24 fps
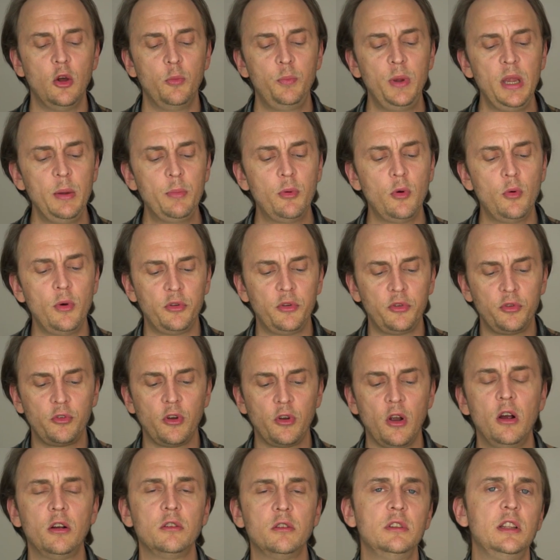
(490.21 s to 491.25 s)
People with
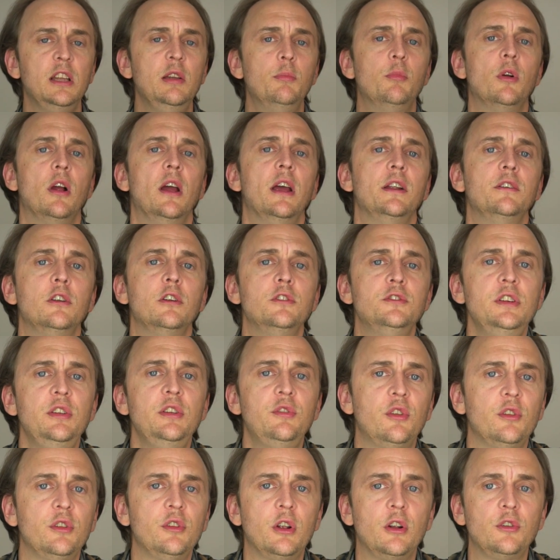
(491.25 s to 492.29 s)
strong Libra
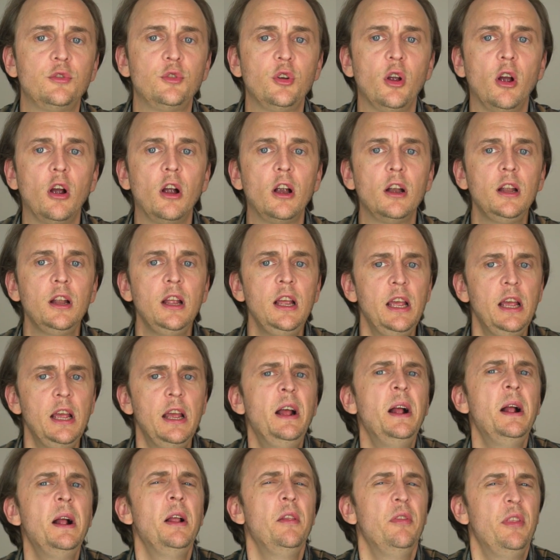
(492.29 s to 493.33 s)
energies in their chart,
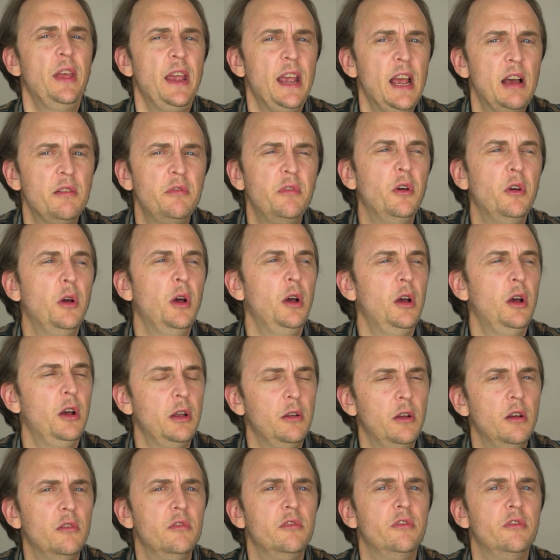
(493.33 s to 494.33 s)
they have a